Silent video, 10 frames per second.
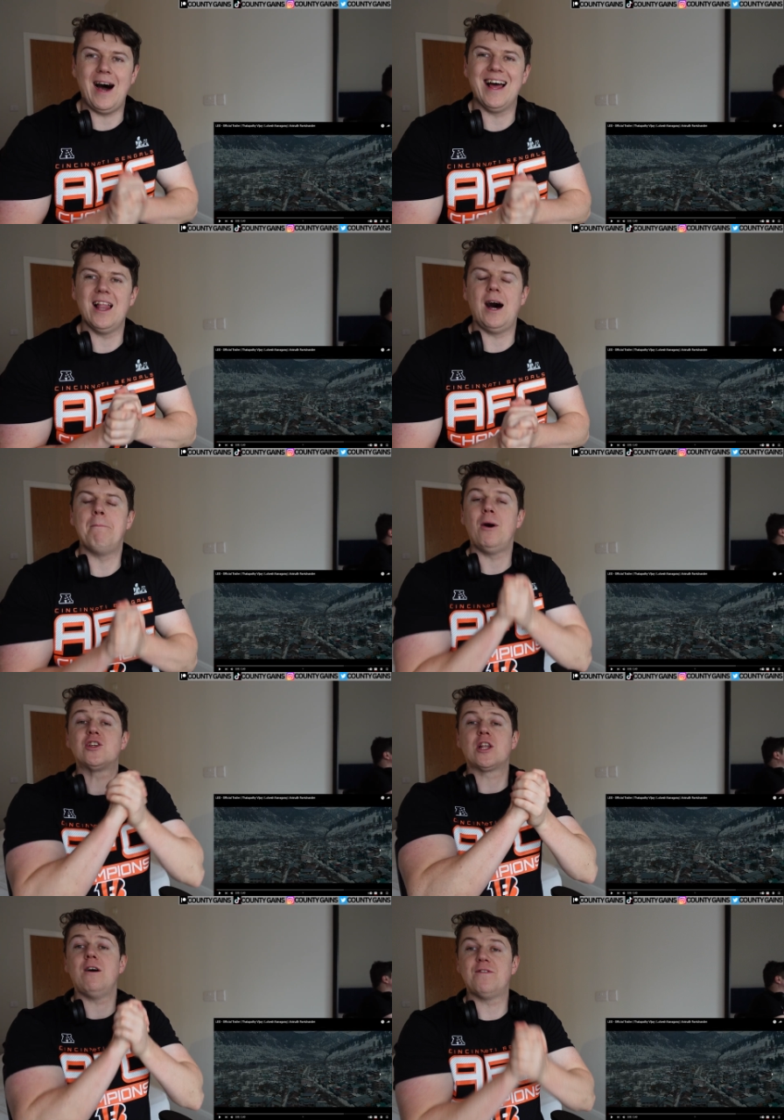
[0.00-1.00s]
I
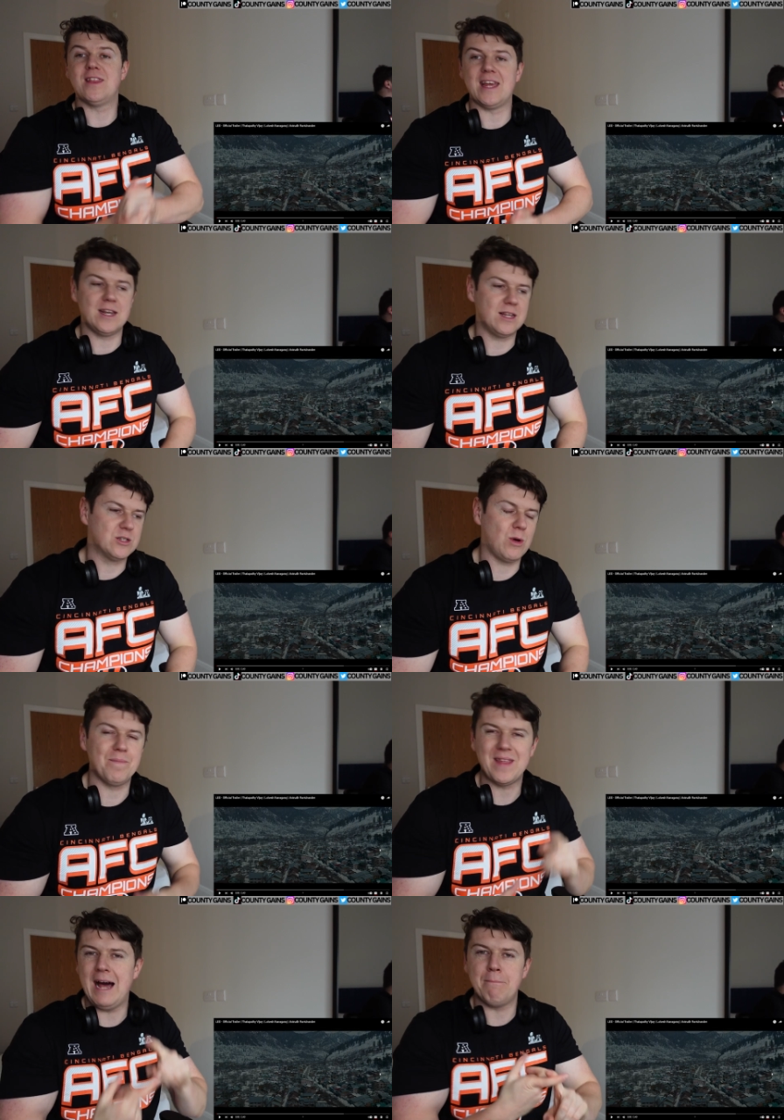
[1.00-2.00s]
much love to the Indian
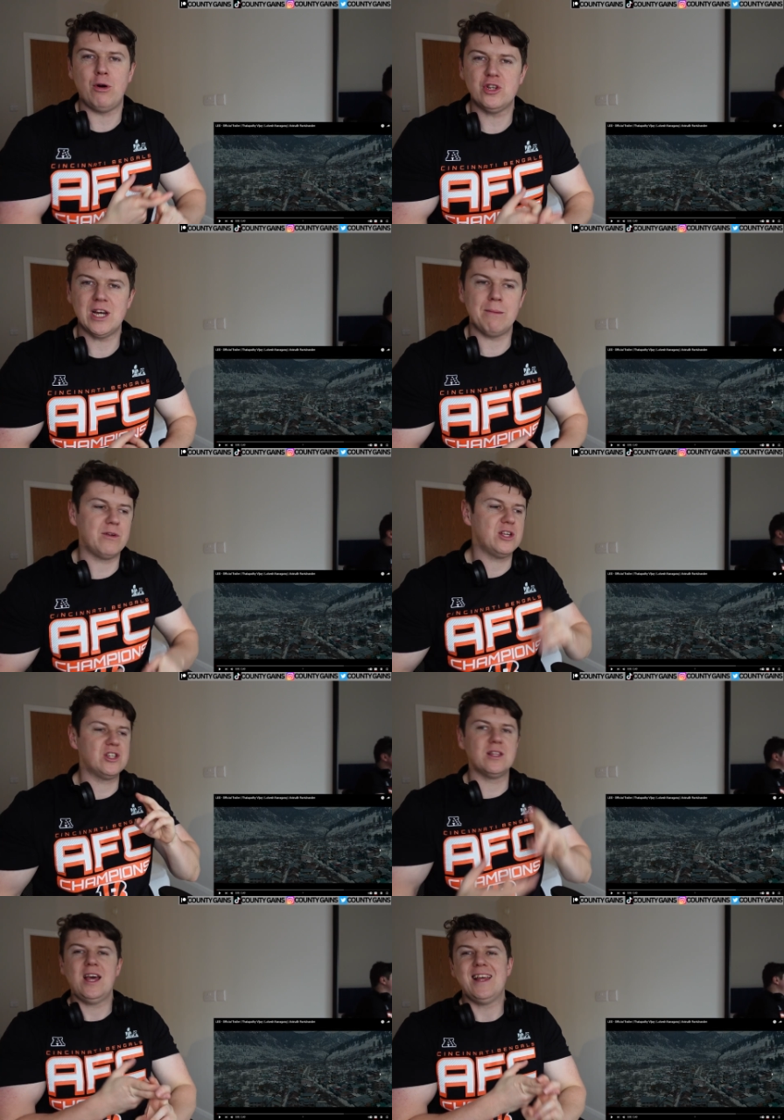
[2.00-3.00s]
swap and Punjab
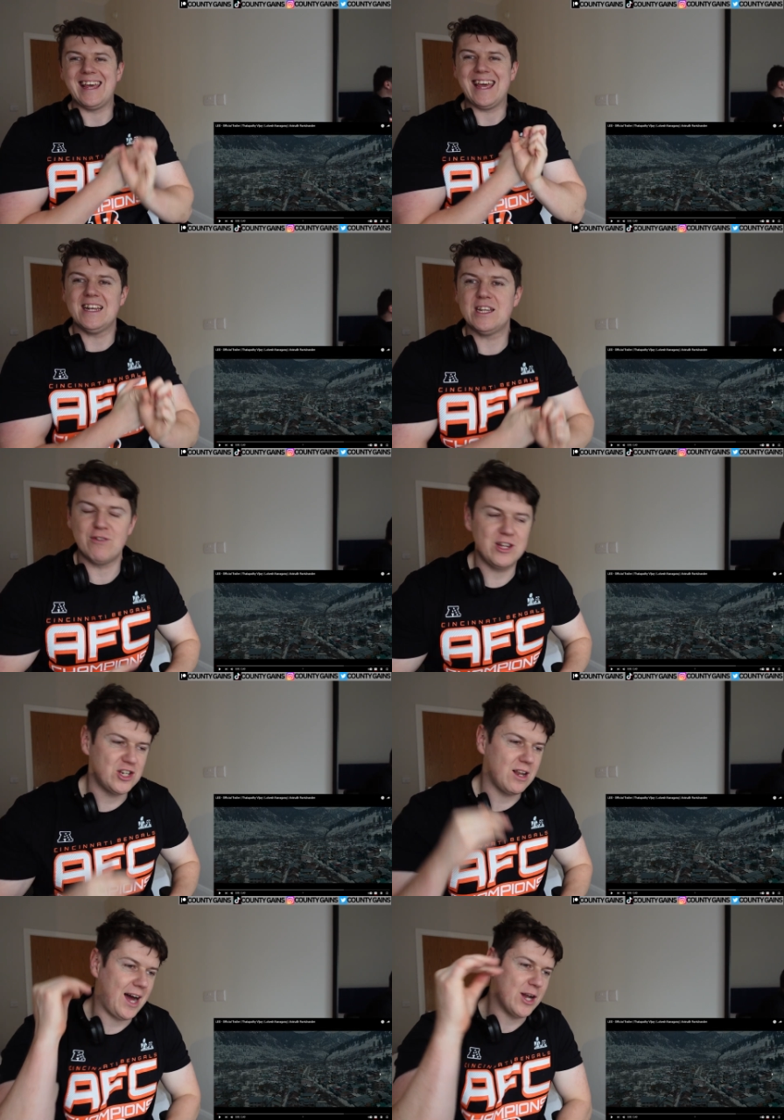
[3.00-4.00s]
region, the Hindi
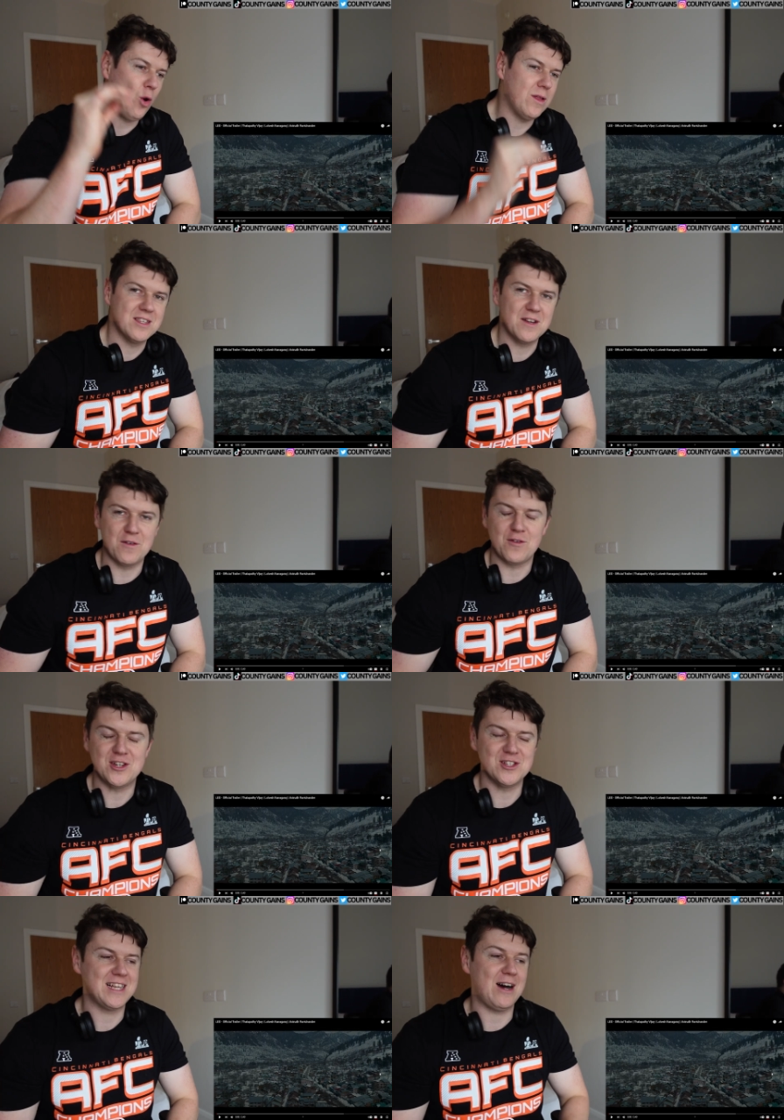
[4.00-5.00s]
region. I know all these different
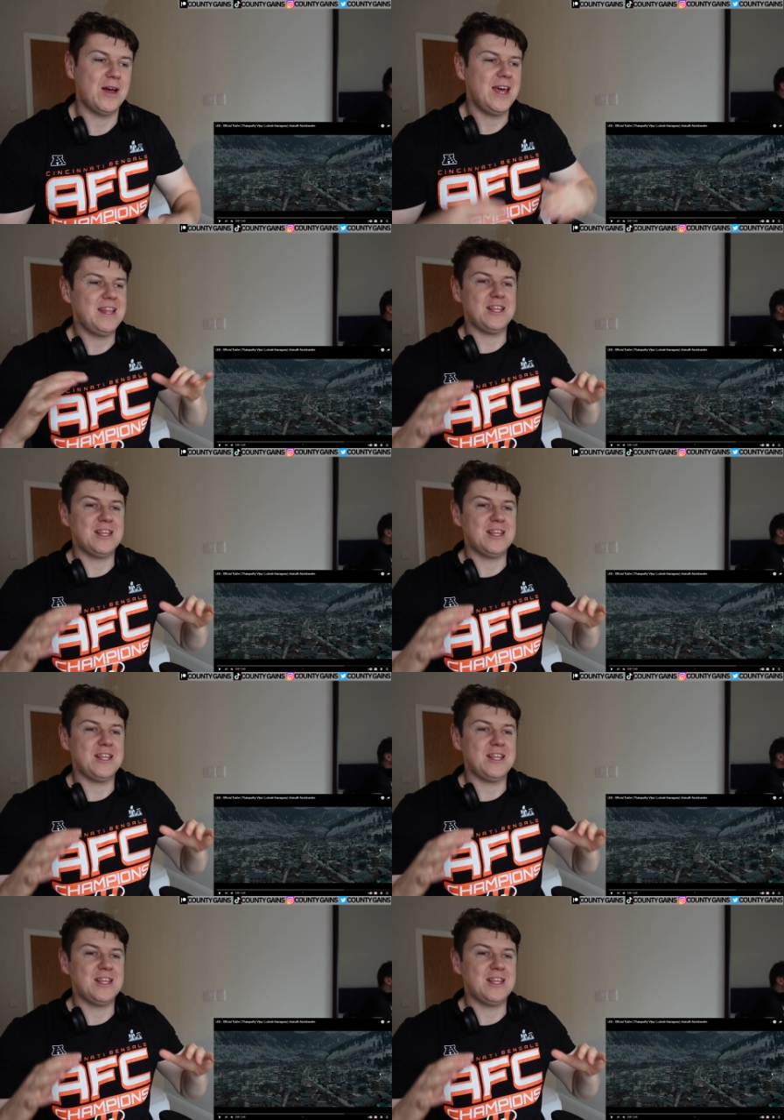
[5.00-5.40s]
regions now.